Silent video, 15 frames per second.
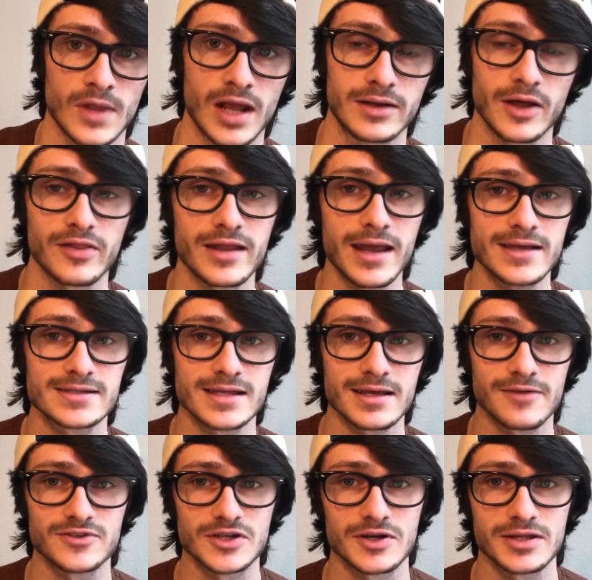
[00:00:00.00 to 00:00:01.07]
Now the next thing
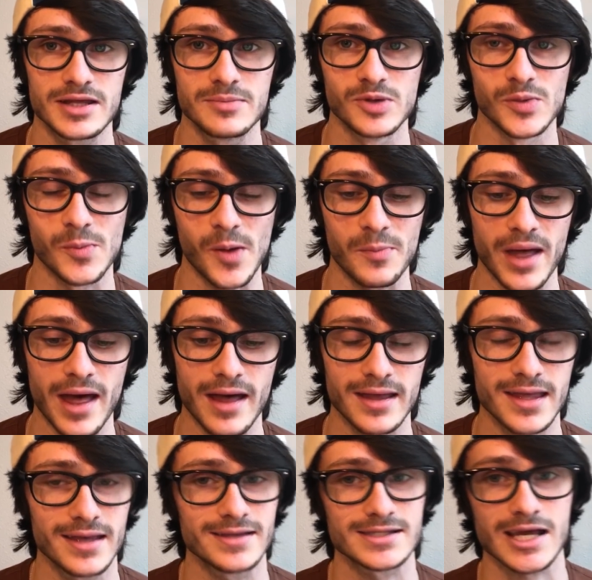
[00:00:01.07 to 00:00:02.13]
I've started keeping in my
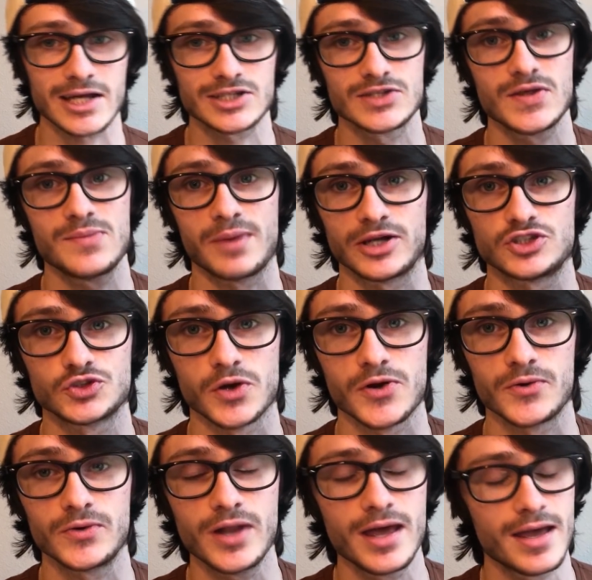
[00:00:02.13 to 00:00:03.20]
bag is actually my
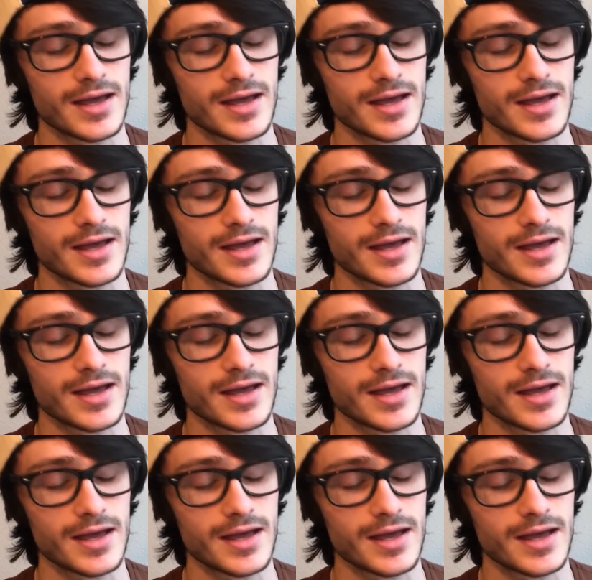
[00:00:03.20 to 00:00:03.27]
drone.